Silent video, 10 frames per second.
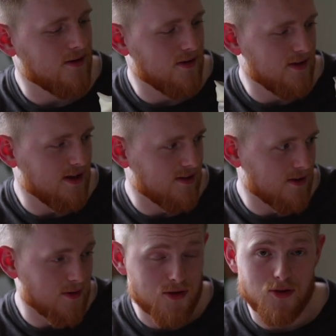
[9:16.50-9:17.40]
on the inside
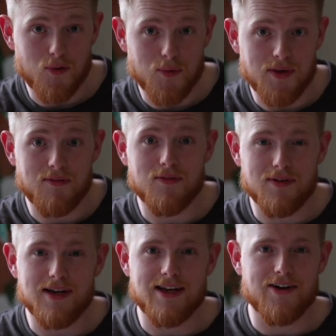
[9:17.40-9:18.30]
of my shoe, and they're
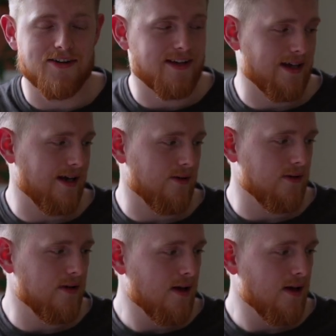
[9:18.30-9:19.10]
really hard to get out.